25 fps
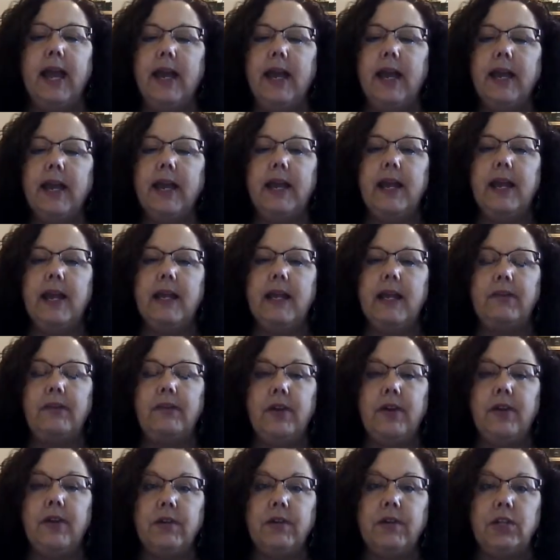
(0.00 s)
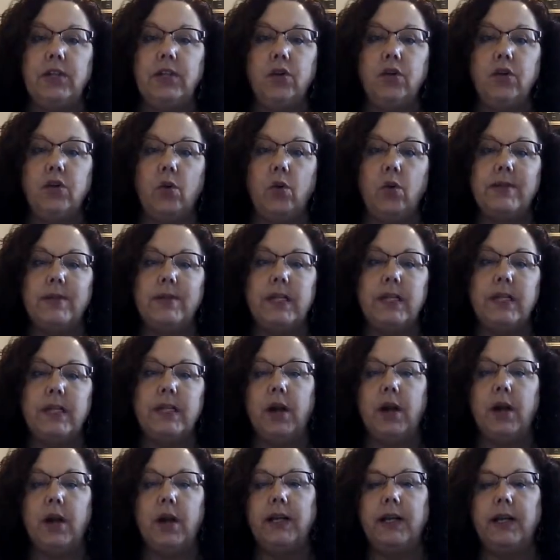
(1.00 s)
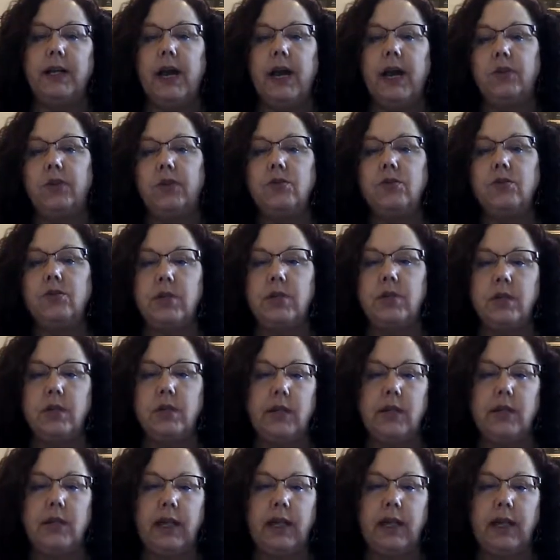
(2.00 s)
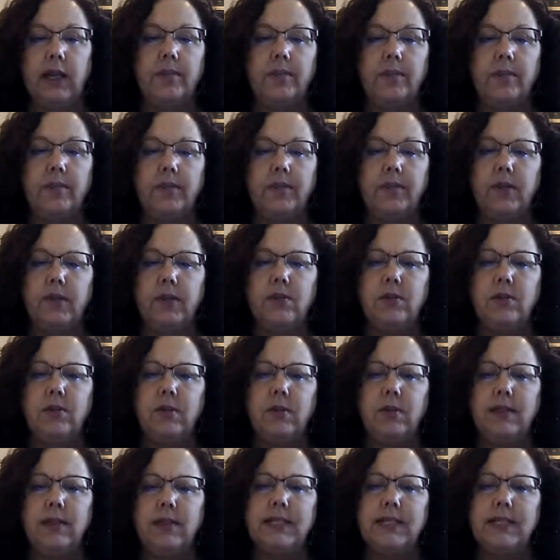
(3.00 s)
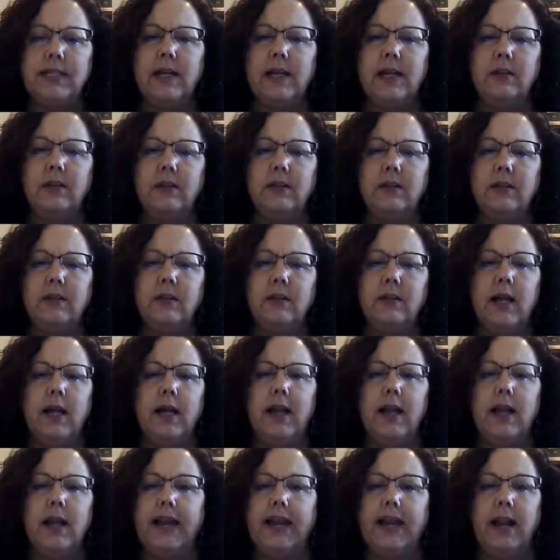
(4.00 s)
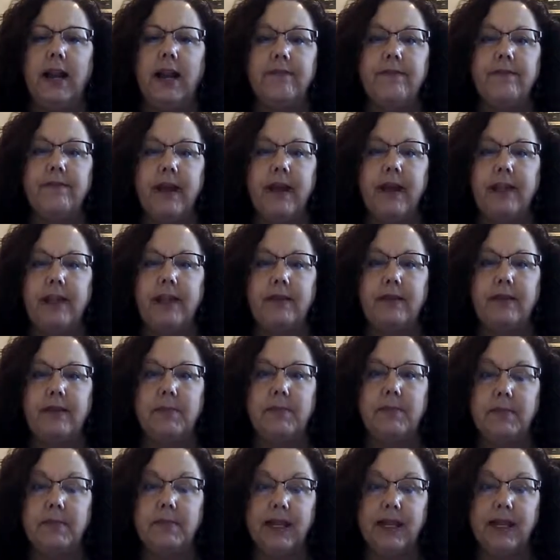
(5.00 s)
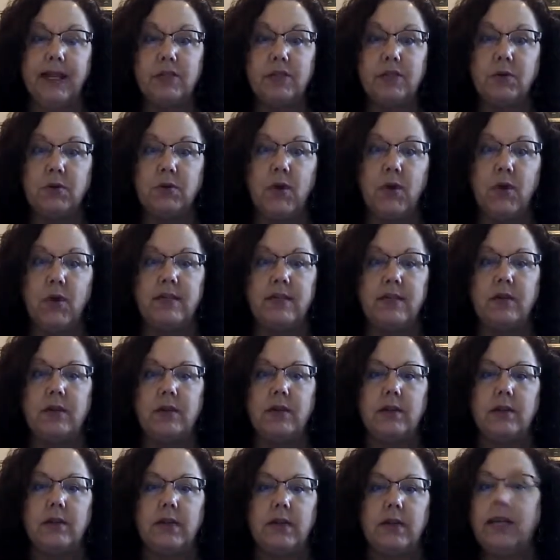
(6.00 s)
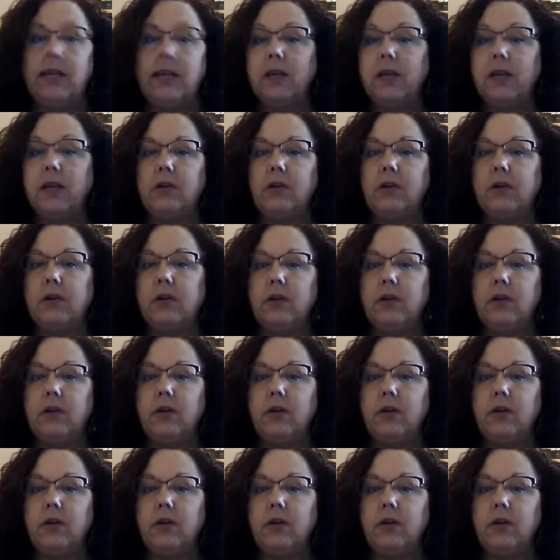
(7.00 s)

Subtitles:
And if you ever need to know what's in a product, how to use it, this color, I cannot find it, but my customer wants it. Did it get,